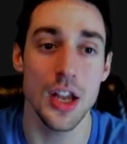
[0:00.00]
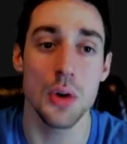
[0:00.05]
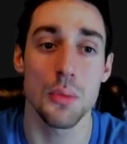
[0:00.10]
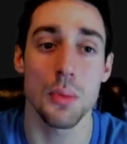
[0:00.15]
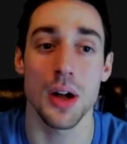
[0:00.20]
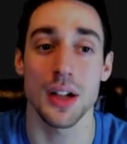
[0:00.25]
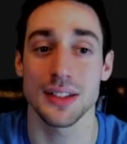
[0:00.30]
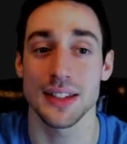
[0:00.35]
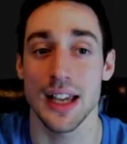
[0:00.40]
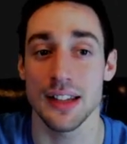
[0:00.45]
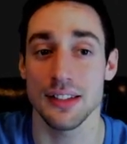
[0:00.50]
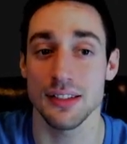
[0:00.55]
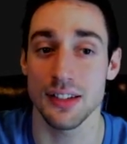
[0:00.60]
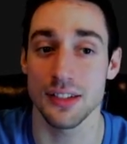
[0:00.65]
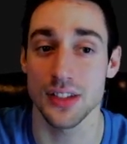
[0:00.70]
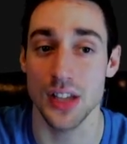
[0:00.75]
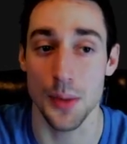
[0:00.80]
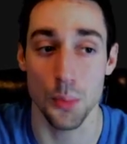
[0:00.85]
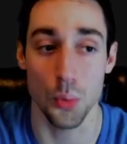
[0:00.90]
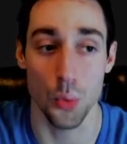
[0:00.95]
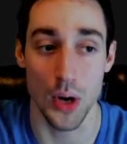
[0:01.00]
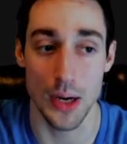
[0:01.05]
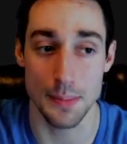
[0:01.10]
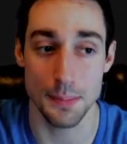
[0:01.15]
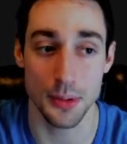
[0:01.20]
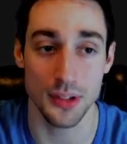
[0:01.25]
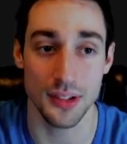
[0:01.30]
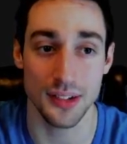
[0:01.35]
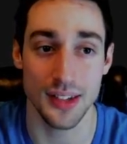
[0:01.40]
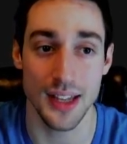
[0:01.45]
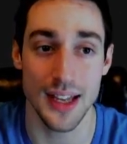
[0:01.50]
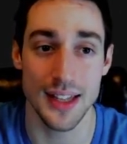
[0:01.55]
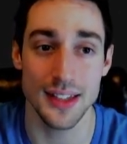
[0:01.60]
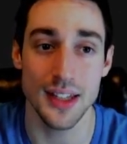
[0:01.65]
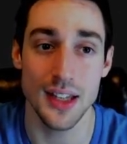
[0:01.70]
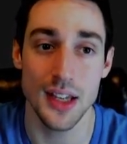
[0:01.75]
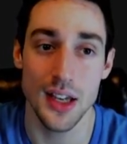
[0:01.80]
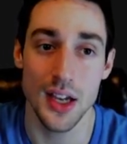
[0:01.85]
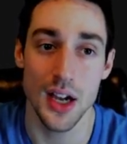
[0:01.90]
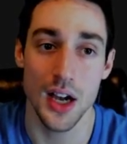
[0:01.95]
While Tesla's up 1%,
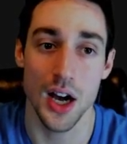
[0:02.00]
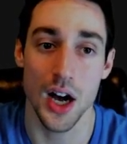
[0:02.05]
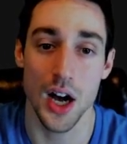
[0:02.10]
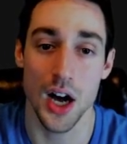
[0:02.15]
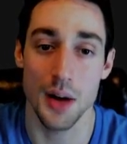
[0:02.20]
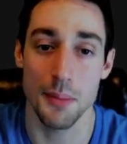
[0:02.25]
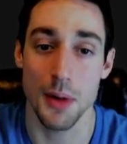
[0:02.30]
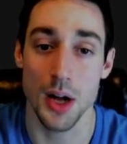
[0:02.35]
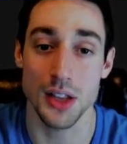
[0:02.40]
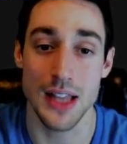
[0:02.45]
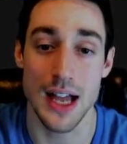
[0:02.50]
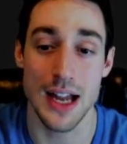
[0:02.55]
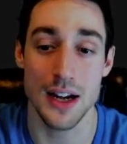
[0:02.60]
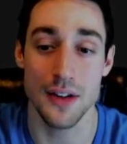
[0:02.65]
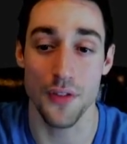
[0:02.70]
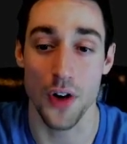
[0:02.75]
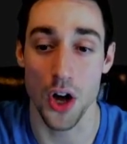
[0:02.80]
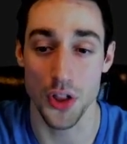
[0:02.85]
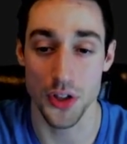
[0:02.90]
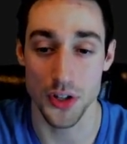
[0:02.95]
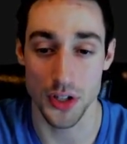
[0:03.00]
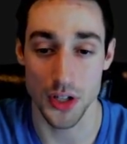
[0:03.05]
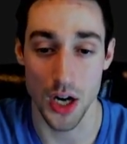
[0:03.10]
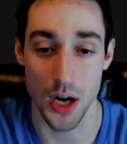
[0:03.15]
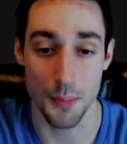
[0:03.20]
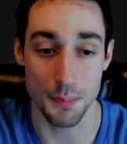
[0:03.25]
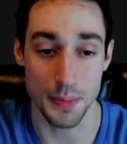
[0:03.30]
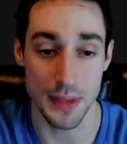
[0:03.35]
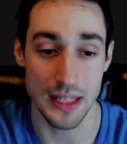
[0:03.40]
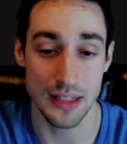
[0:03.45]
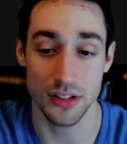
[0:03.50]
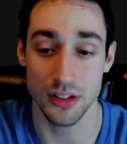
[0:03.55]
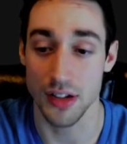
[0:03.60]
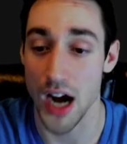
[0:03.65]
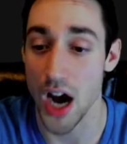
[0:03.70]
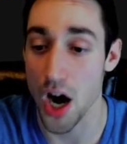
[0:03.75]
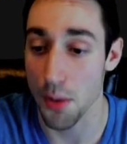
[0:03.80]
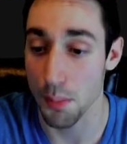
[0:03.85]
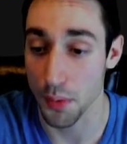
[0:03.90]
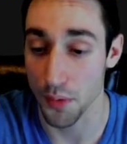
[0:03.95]
um, a lot of other companies are
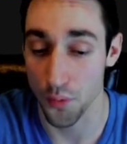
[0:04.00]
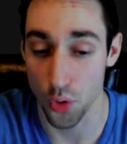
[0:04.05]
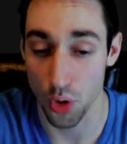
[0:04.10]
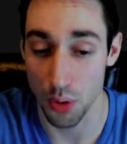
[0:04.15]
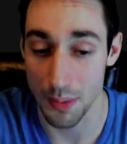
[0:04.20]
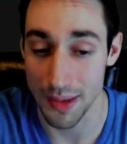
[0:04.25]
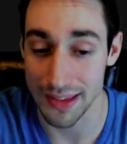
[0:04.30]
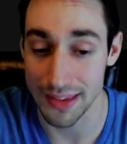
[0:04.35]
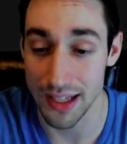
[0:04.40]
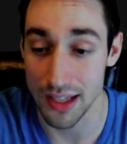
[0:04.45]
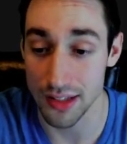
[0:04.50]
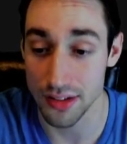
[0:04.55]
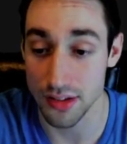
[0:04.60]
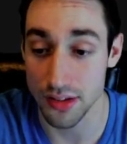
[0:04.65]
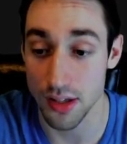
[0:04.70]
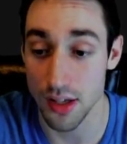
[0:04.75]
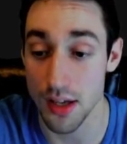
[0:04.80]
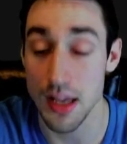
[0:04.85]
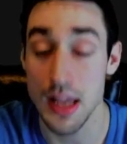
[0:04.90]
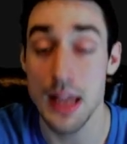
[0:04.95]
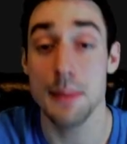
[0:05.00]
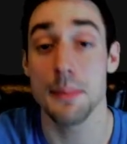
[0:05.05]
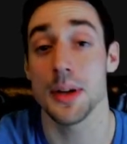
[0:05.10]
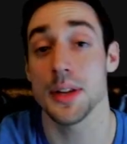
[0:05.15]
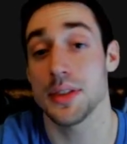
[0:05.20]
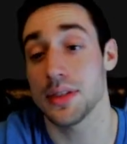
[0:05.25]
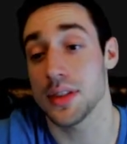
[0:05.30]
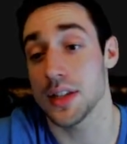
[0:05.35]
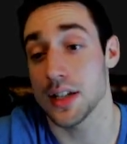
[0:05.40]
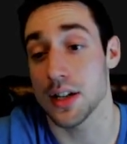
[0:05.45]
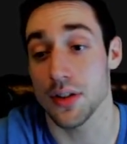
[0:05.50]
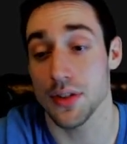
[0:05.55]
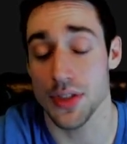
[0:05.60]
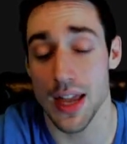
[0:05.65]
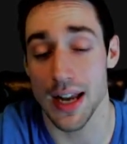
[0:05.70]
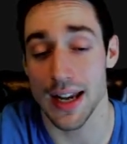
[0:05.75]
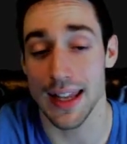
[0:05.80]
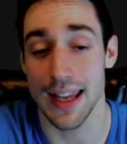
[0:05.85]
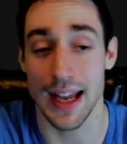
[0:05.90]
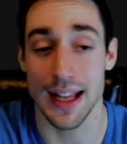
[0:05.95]
outperforming Tesla, but you know,
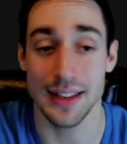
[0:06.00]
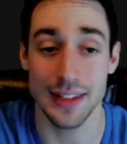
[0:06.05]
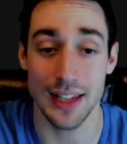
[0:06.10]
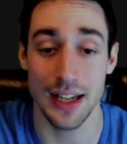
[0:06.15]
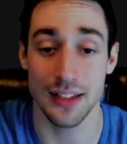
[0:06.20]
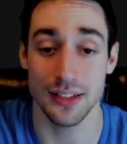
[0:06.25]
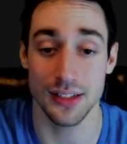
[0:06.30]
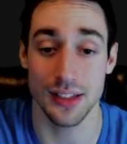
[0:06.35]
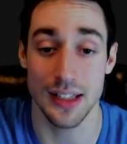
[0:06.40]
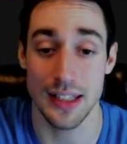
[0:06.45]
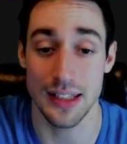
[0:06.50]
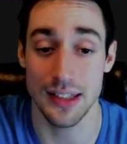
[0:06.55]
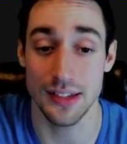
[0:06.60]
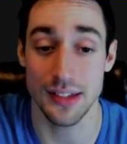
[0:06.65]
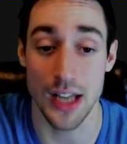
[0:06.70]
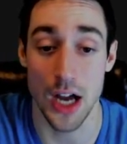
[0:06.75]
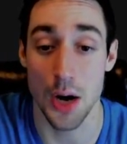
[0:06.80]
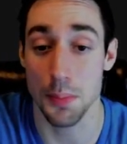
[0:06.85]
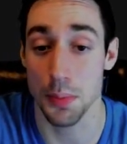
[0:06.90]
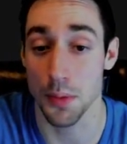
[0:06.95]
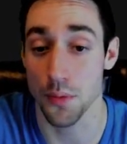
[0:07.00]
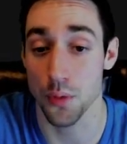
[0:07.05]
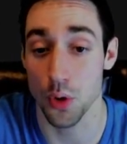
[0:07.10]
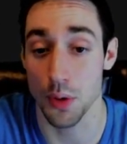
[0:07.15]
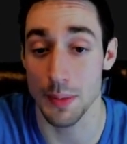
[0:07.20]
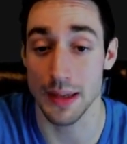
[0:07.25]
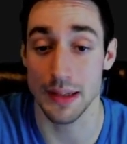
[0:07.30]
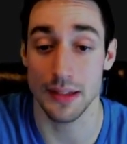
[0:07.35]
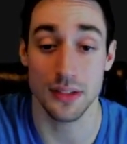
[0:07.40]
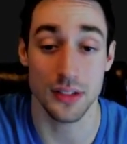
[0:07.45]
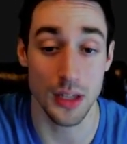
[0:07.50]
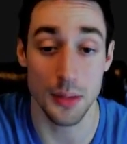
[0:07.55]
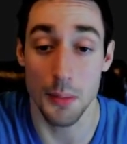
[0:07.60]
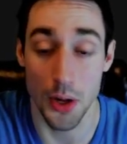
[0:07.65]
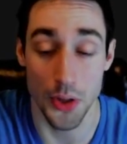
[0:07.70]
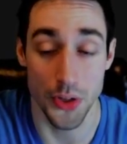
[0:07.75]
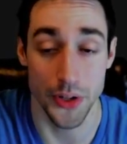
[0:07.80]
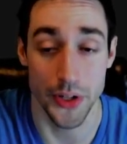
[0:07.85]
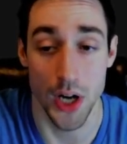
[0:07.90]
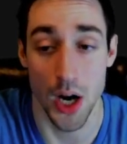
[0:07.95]
then again, Tesla is outperforming some
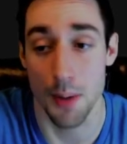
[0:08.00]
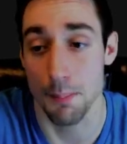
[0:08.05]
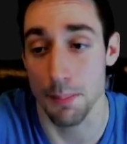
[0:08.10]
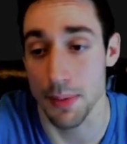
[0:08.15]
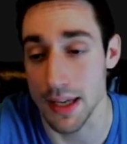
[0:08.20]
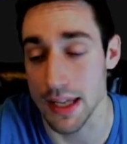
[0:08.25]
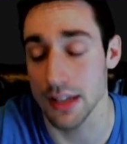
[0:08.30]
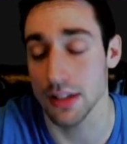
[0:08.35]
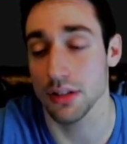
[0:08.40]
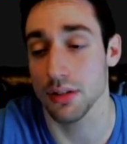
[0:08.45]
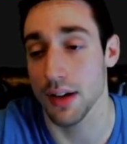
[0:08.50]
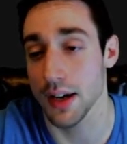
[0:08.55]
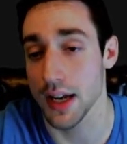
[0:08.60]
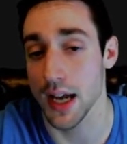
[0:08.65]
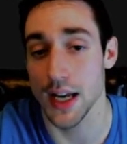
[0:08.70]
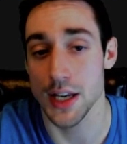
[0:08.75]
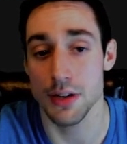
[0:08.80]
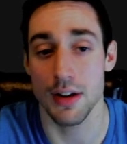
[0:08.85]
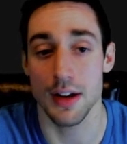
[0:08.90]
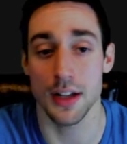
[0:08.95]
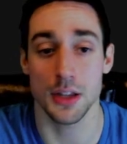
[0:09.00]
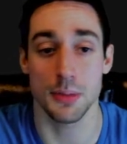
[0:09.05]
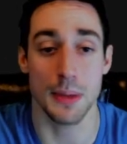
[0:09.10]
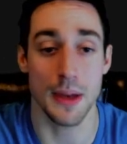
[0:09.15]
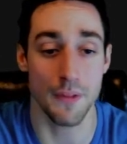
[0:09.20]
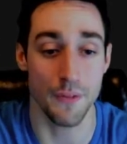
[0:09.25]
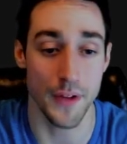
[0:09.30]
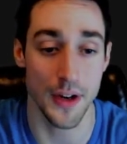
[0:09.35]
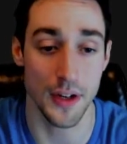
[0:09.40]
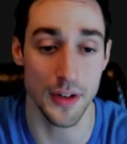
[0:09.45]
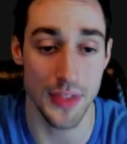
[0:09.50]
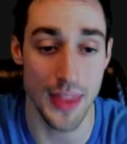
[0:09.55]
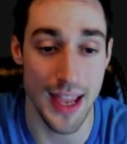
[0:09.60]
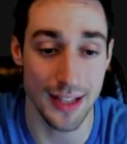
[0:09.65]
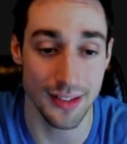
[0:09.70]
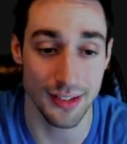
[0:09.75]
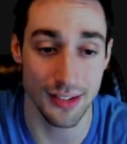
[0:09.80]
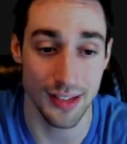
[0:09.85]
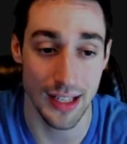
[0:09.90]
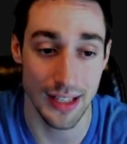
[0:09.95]
other companies, so I, I do have to be fair in
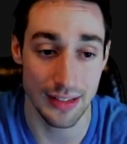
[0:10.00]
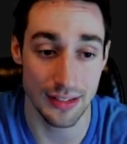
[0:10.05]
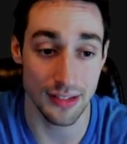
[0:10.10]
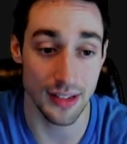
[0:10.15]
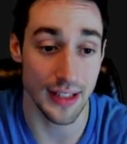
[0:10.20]
that sense.